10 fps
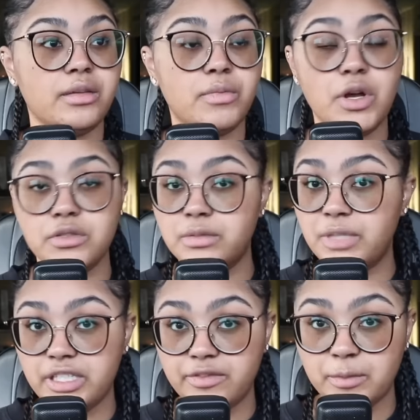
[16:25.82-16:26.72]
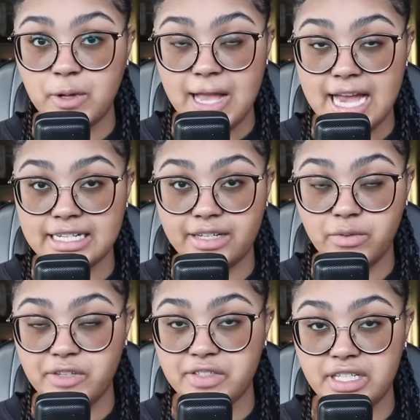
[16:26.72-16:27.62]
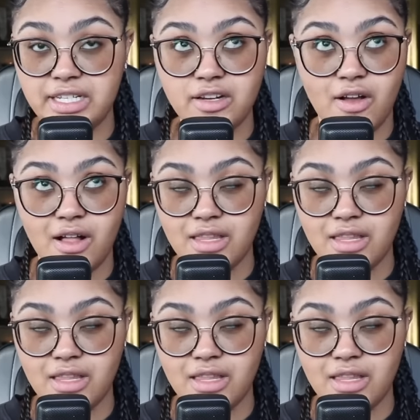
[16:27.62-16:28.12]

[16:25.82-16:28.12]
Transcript: the most believable acting we've seen all